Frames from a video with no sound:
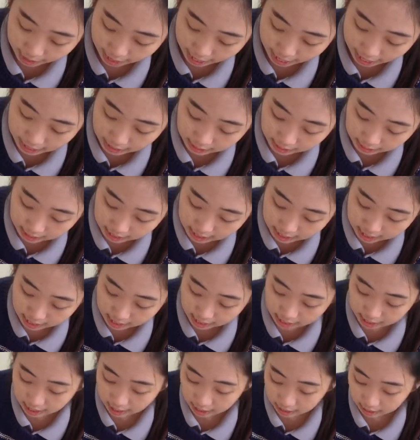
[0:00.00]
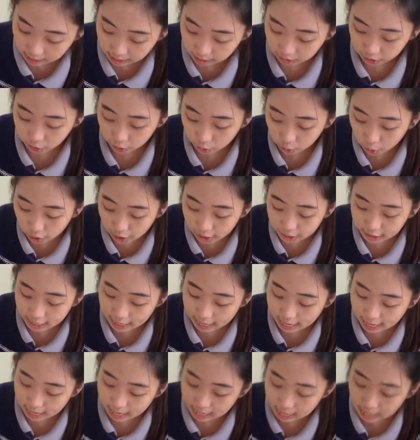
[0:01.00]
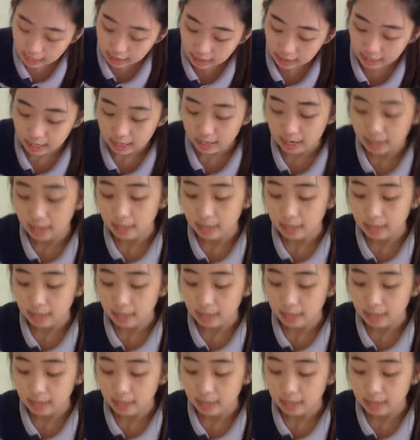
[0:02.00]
that the short hand,